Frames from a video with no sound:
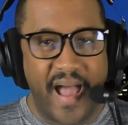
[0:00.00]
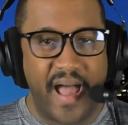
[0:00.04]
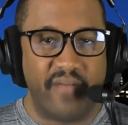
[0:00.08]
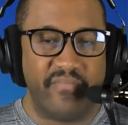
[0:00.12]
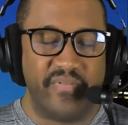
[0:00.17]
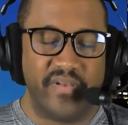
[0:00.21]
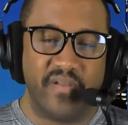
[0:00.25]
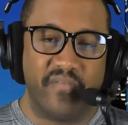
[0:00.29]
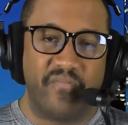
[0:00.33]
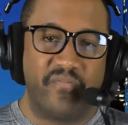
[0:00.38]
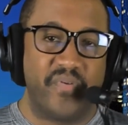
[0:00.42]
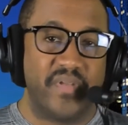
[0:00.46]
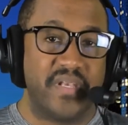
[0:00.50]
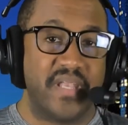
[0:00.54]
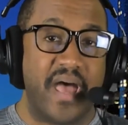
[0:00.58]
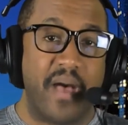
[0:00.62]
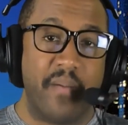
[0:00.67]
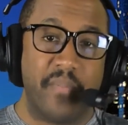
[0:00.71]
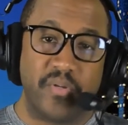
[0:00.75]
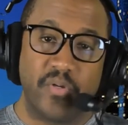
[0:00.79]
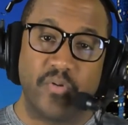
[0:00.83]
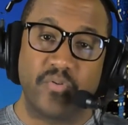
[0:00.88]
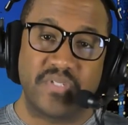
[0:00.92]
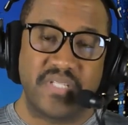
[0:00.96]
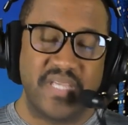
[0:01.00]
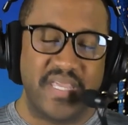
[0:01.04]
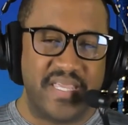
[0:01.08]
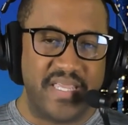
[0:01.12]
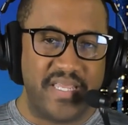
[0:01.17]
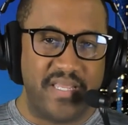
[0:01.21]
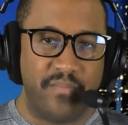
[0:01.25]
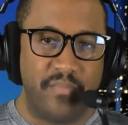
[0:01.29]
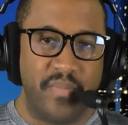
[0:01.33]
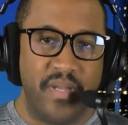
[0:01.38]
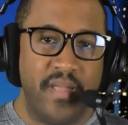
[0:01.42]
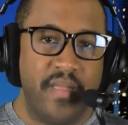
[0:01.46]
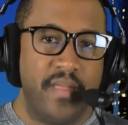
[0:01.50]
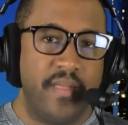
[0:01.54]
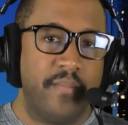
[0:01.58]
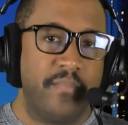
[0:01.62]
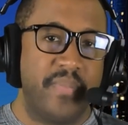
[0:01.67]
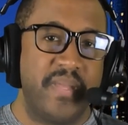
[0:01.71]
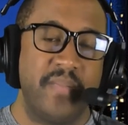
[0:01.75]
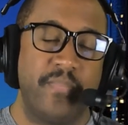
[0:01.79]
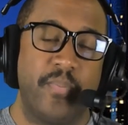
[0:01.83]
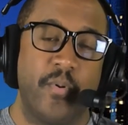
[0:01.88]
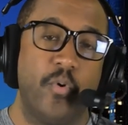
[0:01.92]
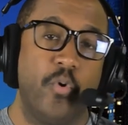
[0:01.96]
I have a phenomenal team,
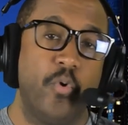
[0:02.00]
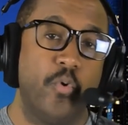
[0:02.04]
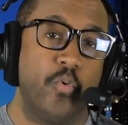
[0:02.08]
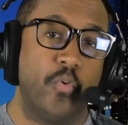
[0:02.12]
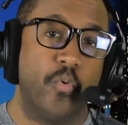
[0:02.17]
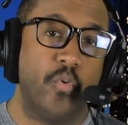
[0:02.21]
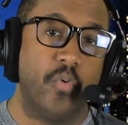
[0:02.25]
people